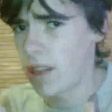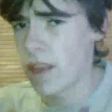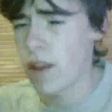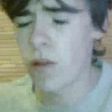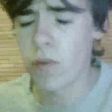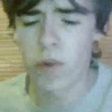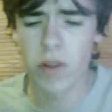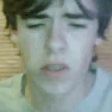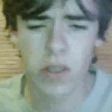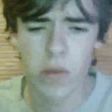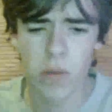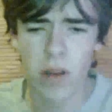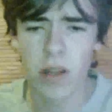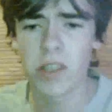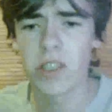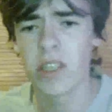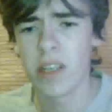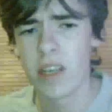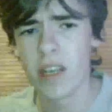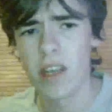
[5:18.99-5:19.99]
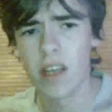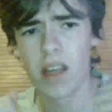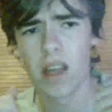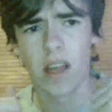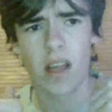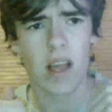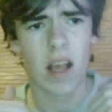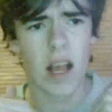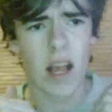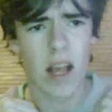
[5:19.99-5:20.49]
They're the ones to watch.
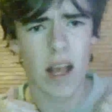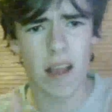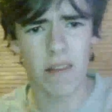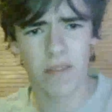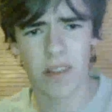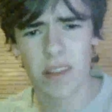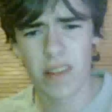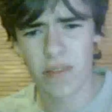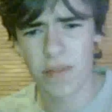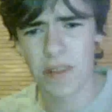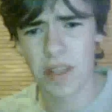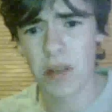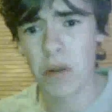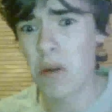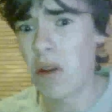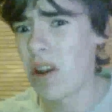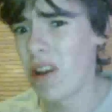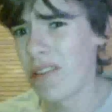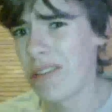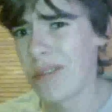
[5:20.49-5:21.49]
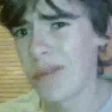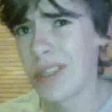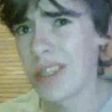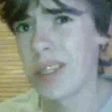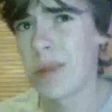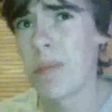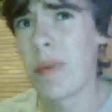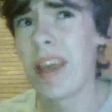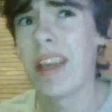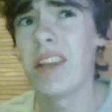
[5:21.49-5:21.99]
After this video, I'll have to
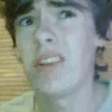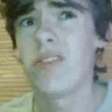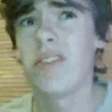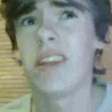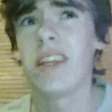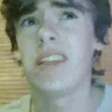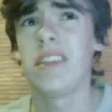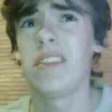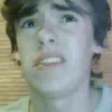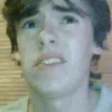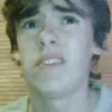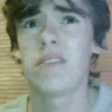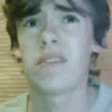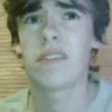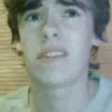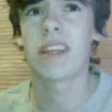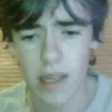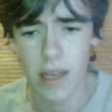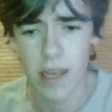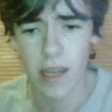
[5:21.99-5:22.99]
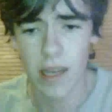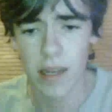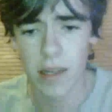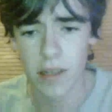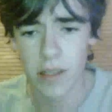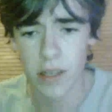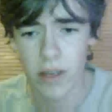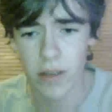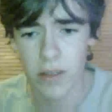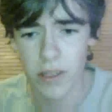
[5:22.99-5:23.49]
watch the Patriots
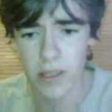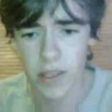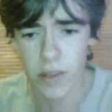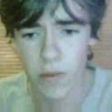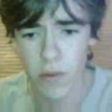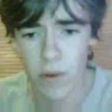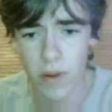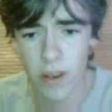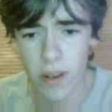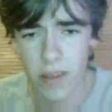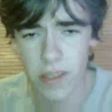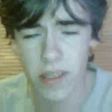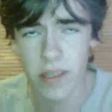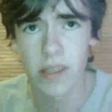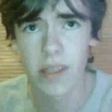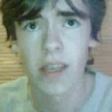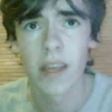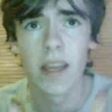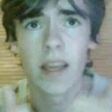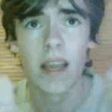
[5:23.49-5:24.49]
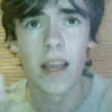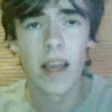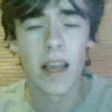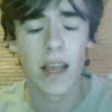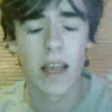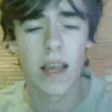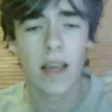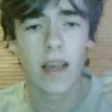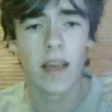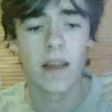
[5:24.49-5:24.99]
hand charges their own asses.
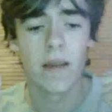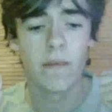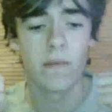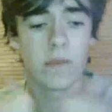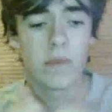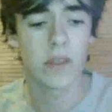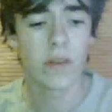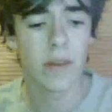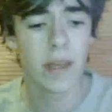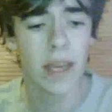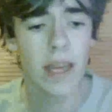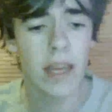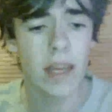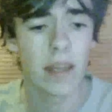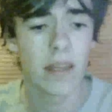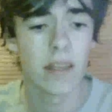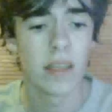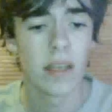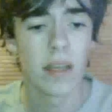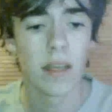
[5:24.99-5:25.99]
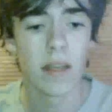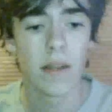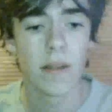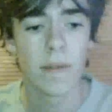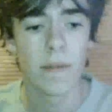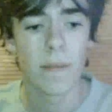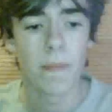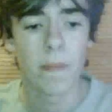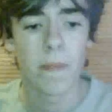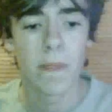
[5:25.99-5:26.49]
So yeah,
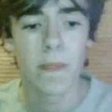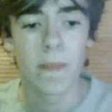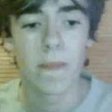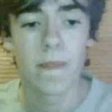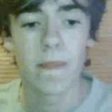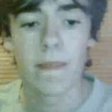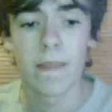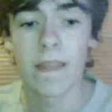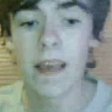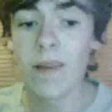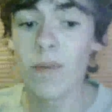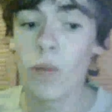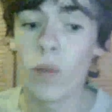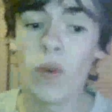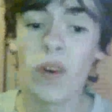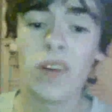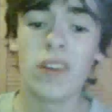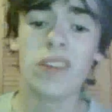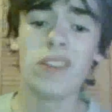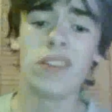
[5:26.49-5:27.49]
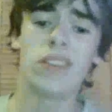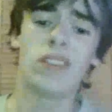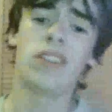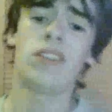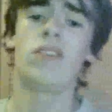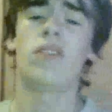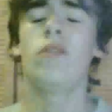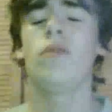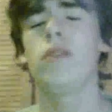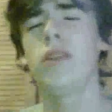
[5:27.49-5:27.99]
that
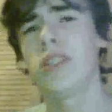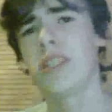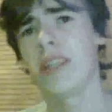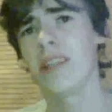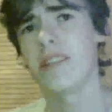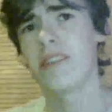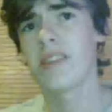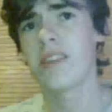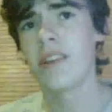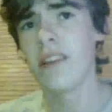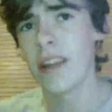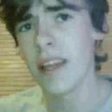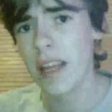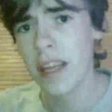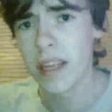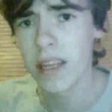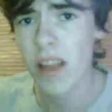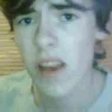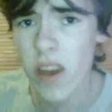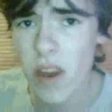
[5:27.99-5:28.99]
was Holy Shit It's Sunday